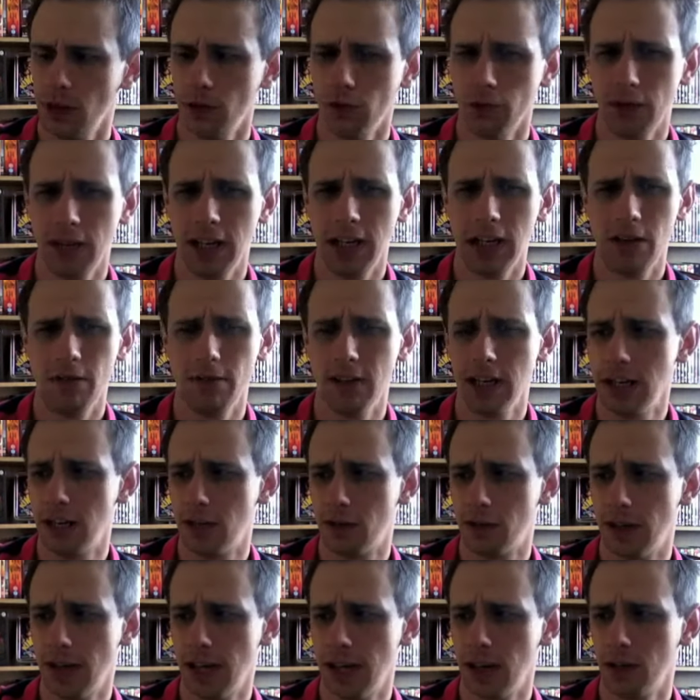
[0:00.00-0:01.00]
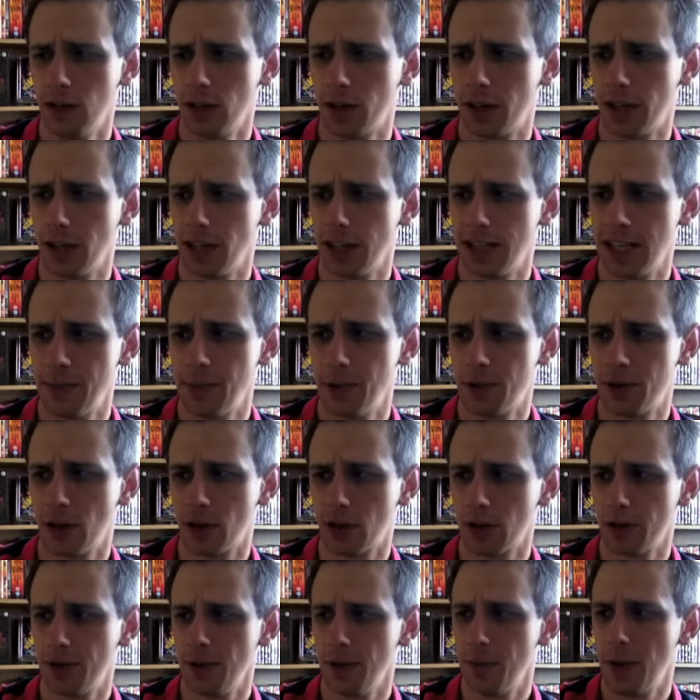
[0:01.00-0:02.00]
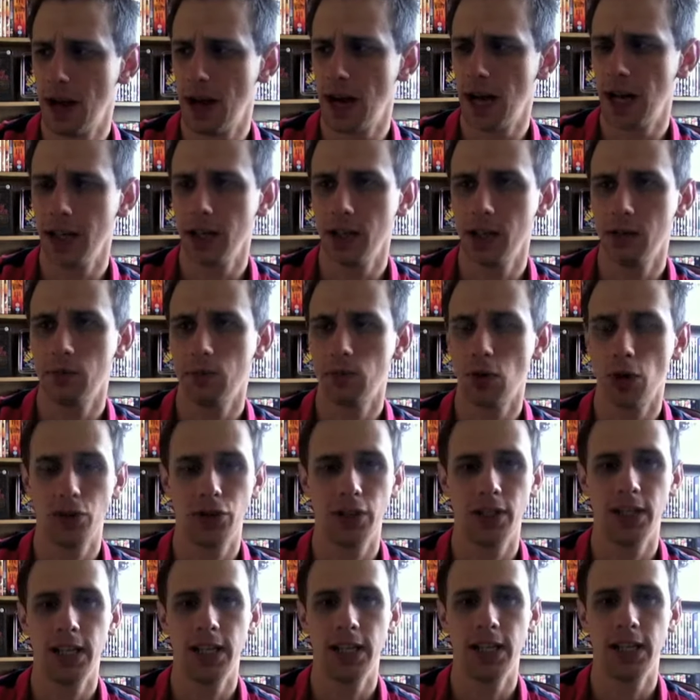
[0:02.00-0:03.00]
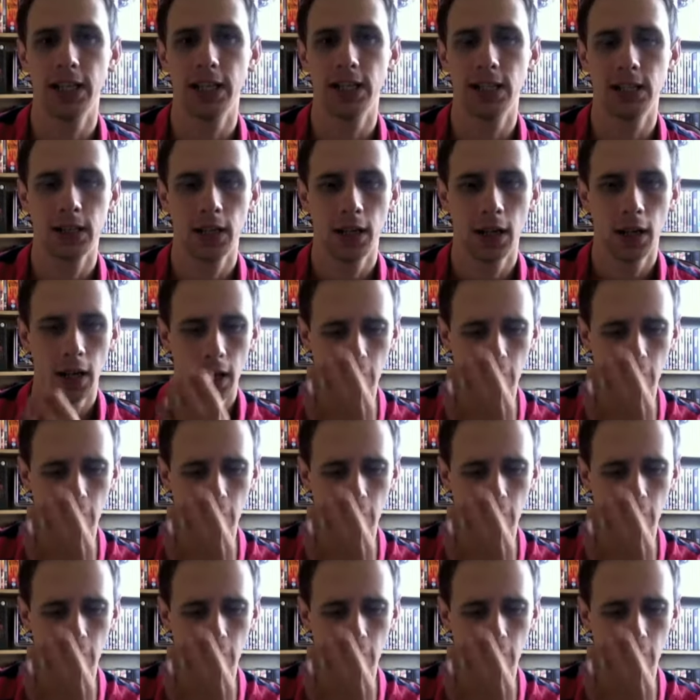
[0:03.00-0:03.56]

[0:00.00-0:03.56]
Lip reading: Really, really great looking cinematography by Roger Deakins.